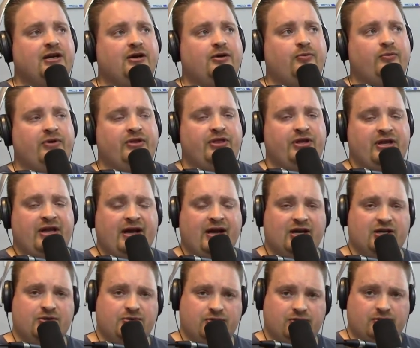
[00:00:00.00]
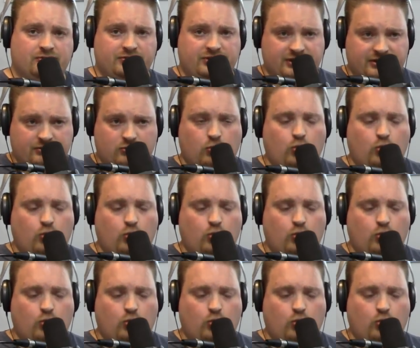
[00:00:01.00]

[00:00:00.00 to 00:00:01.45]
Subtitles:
with the actual just